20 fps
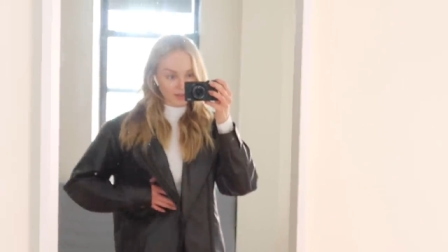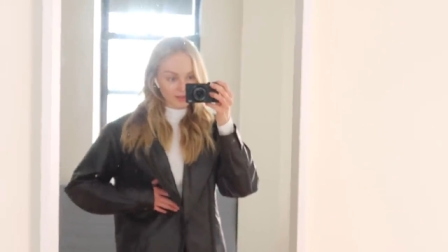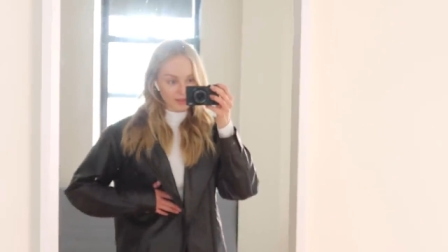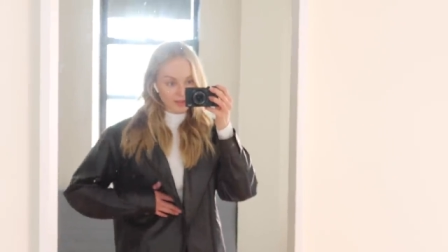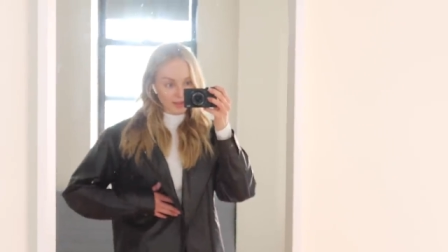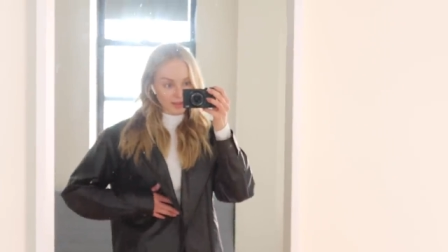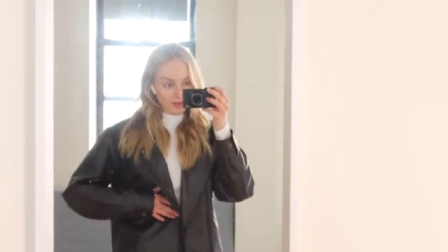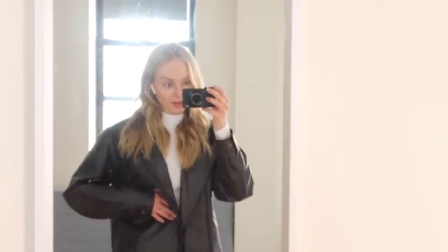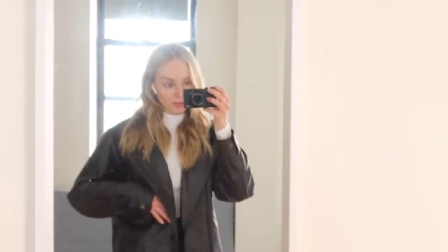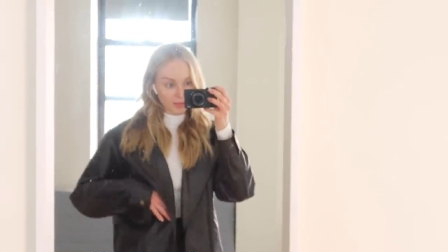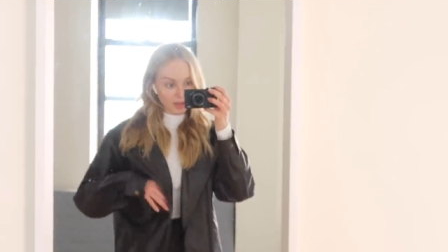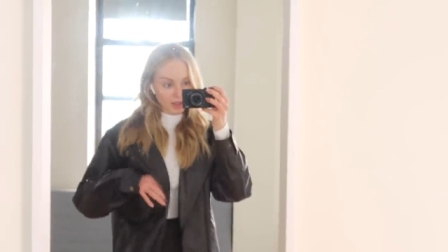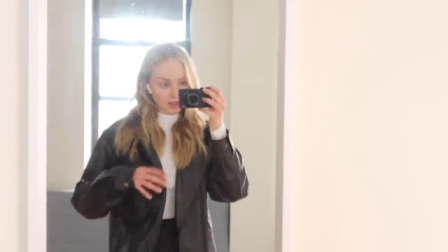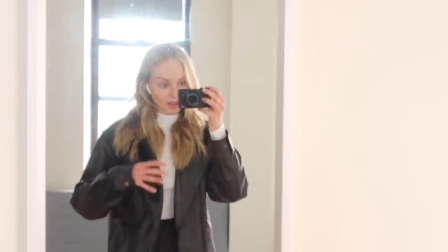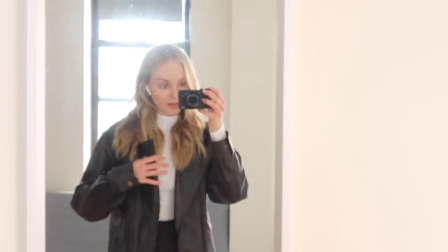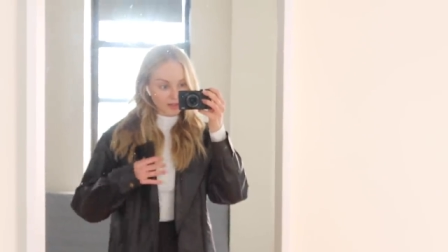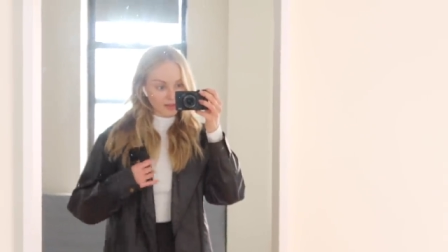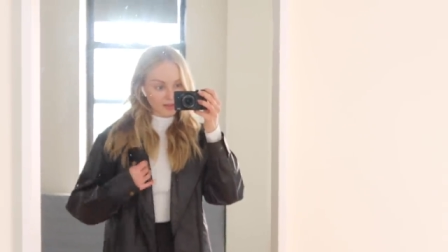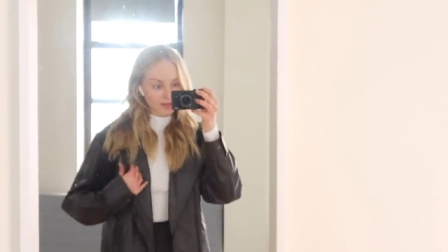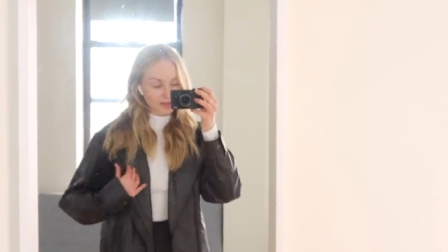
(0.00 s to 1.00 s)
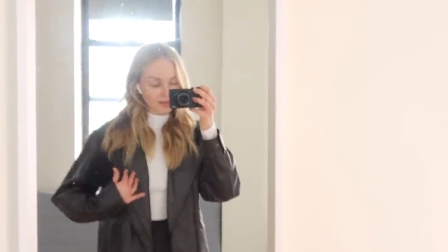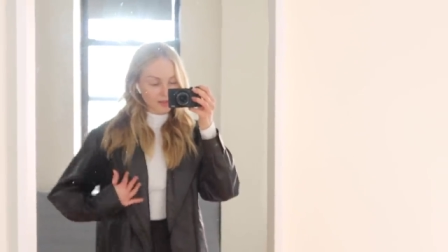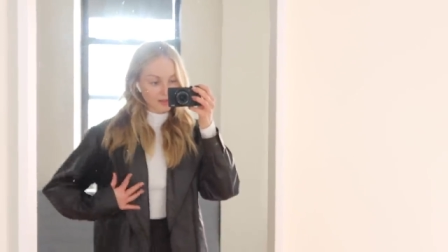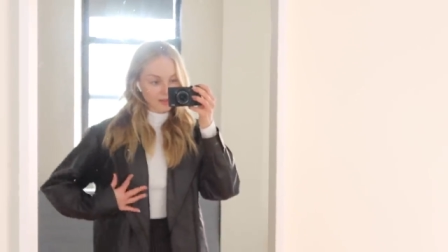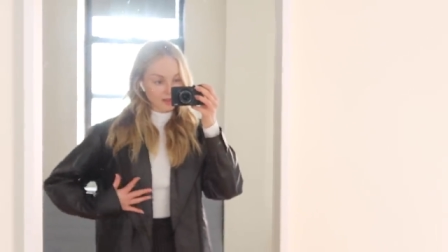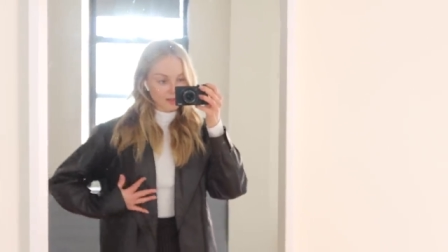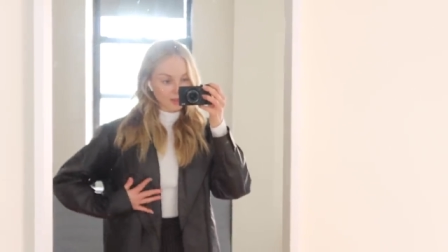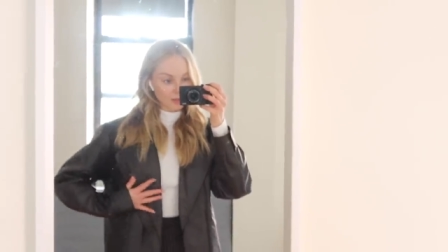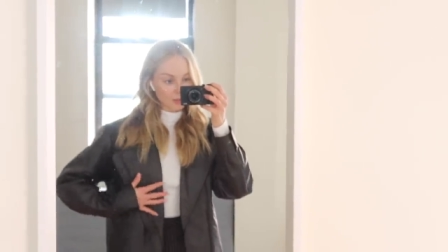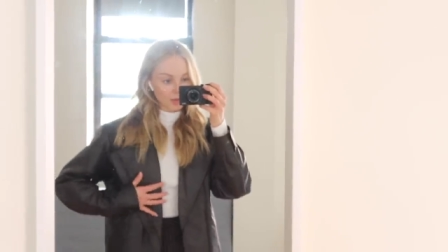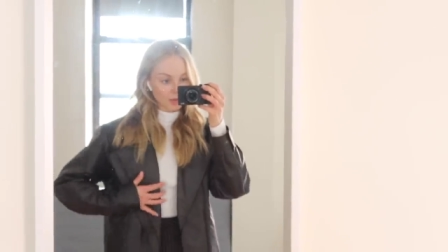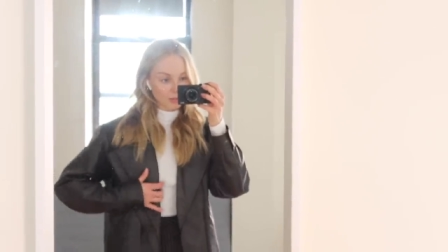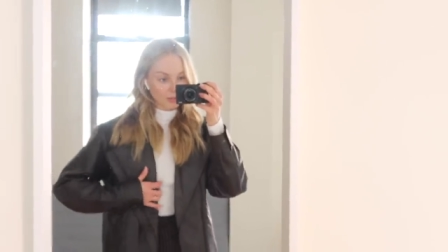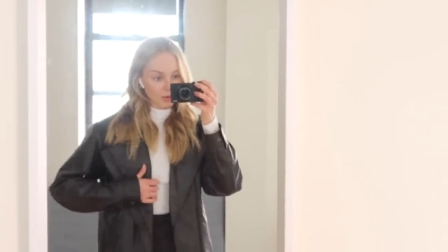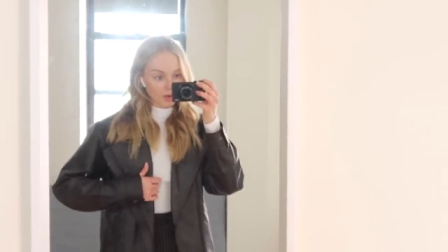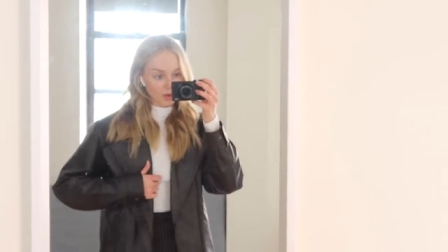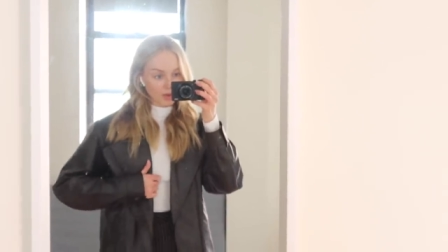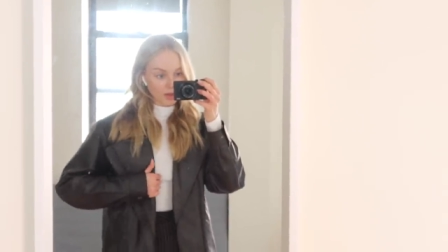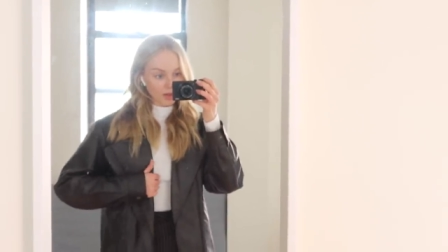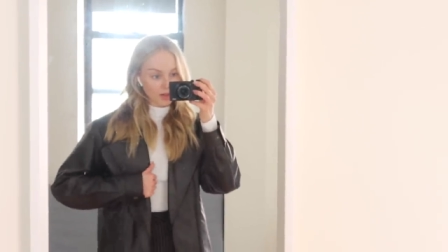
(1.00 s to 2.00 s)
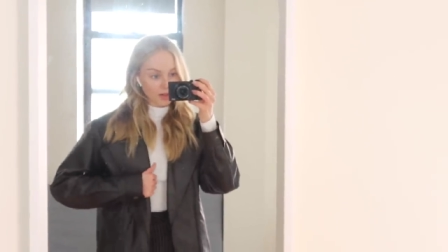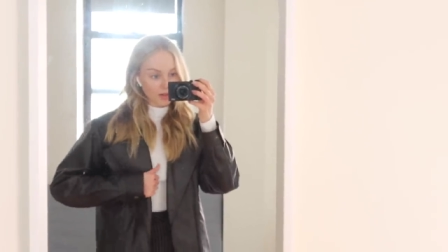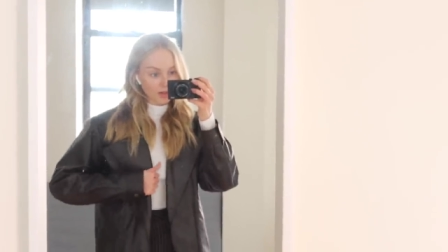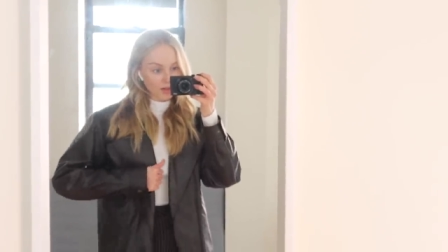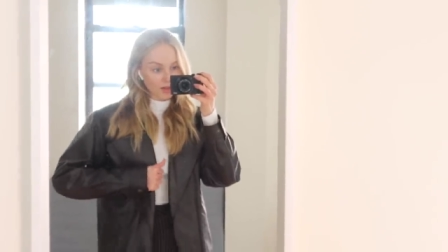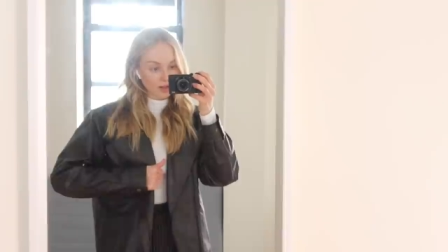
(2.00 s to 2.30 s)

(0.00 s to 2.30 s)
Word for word: instead because it's a little bit more